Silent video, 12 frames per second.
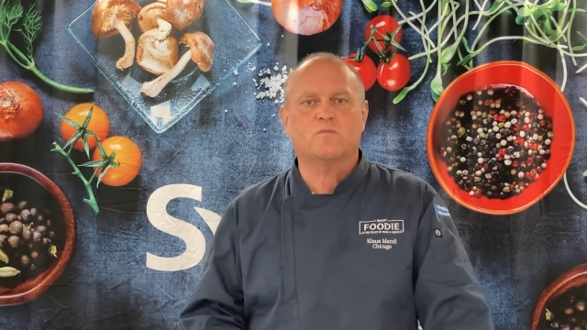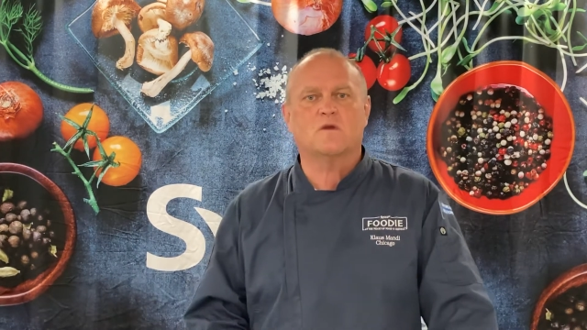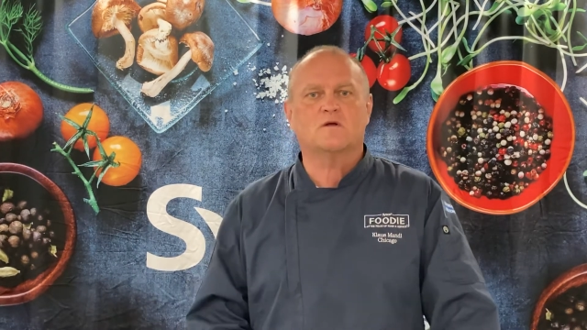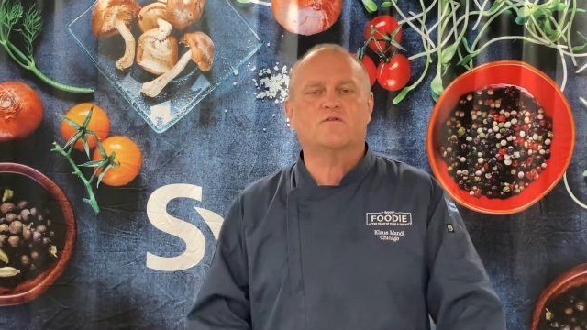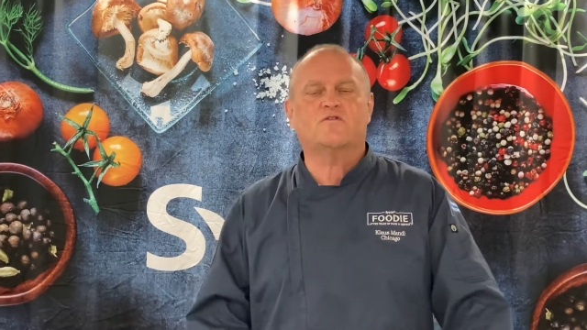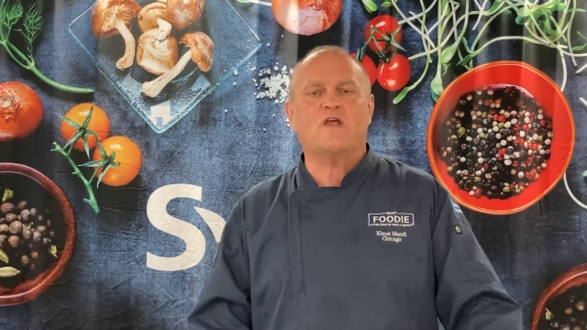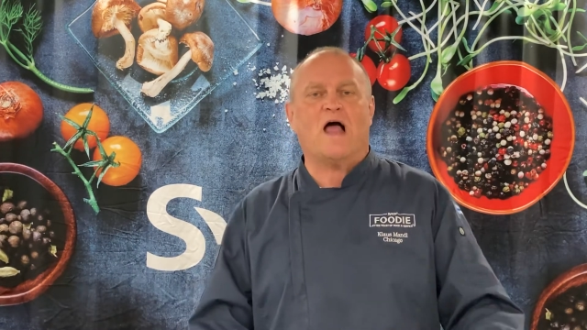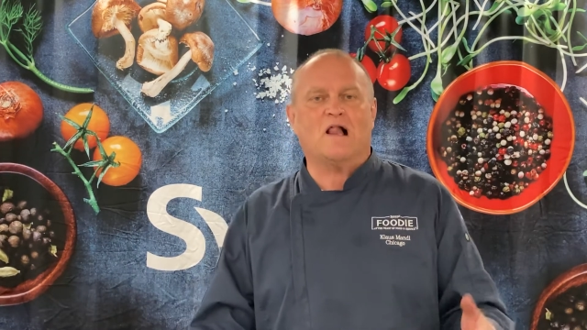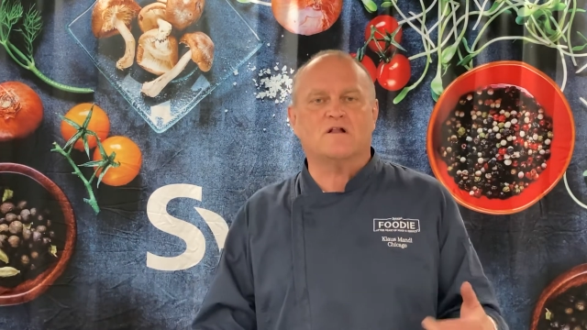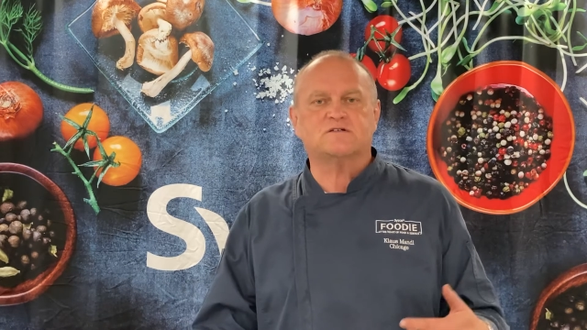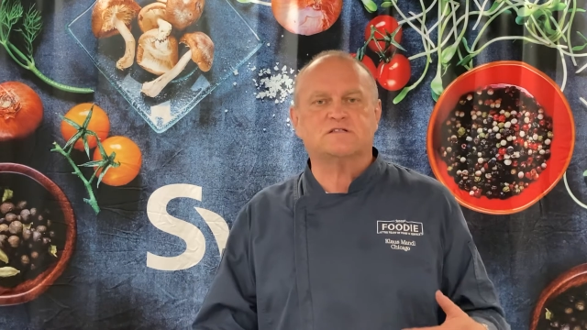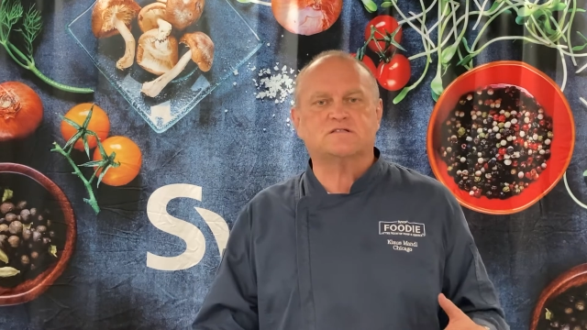
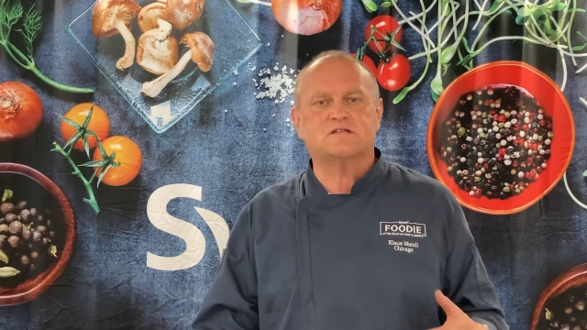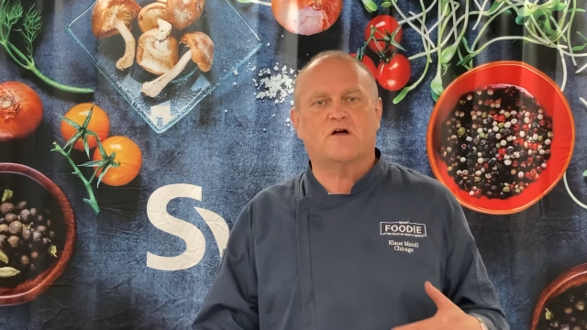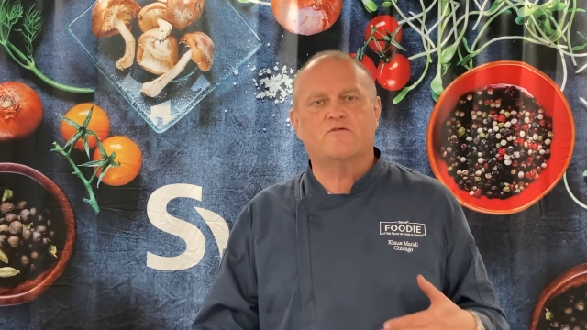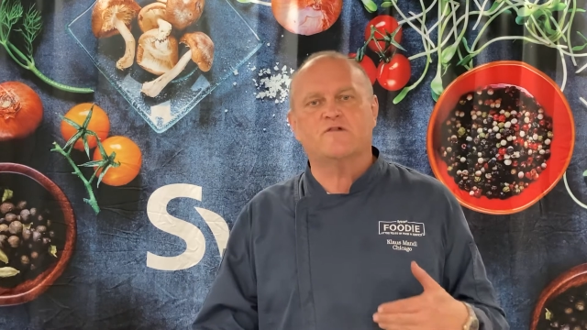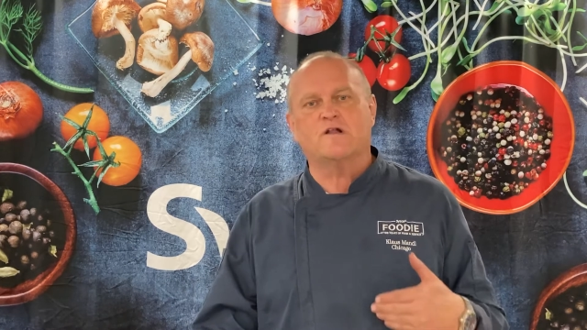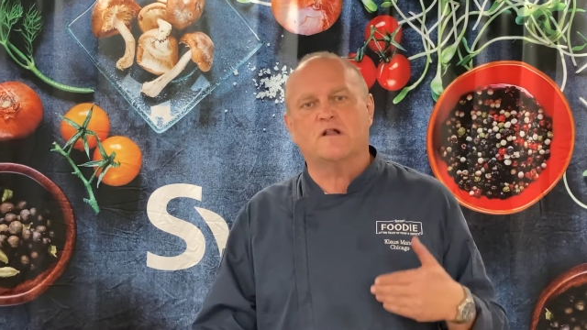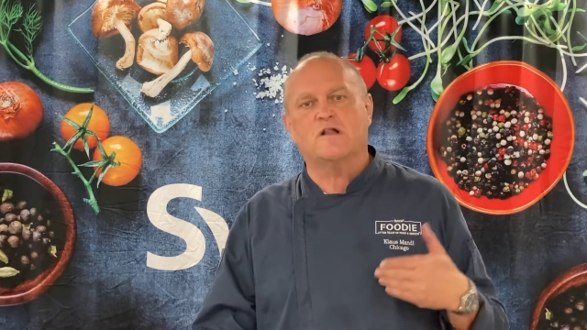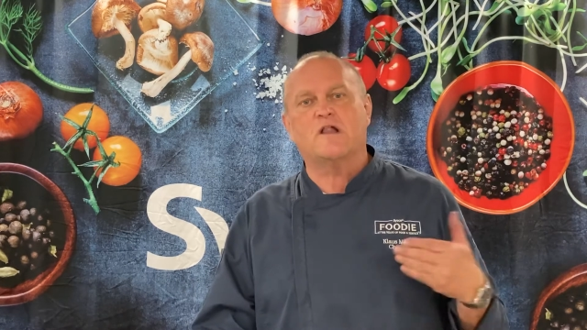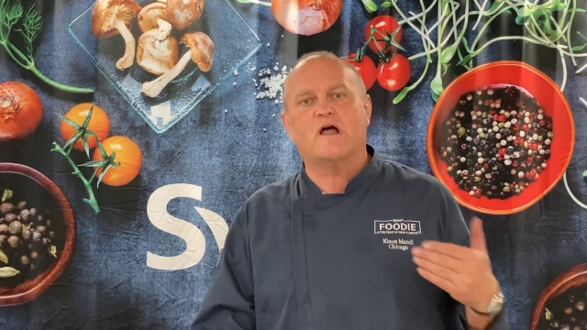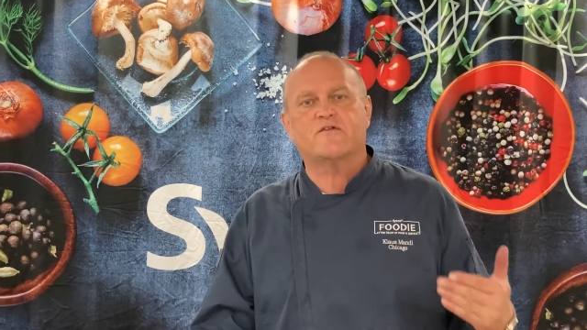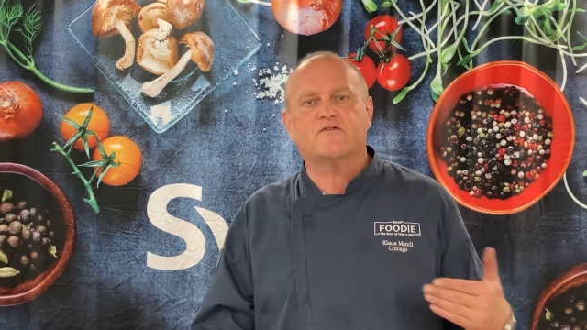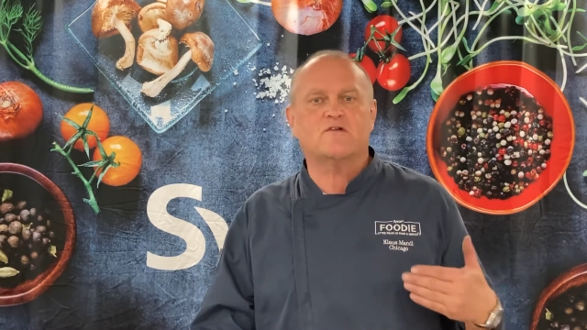salads and stuff, a little
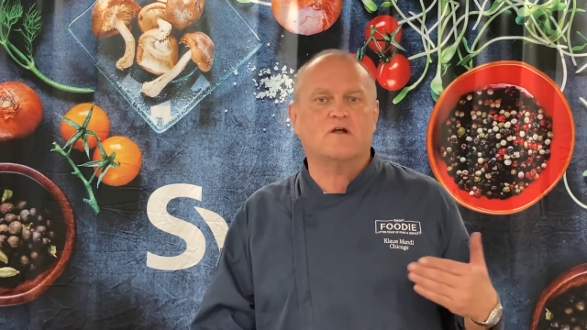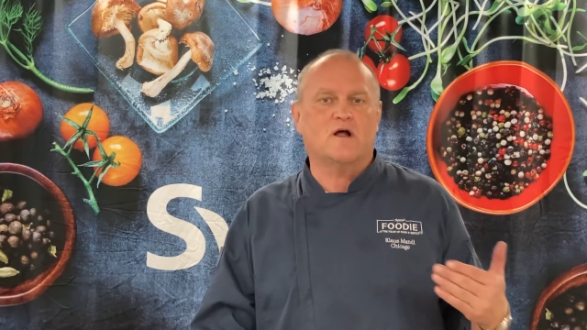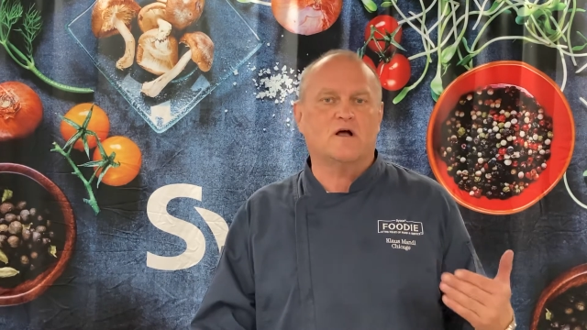less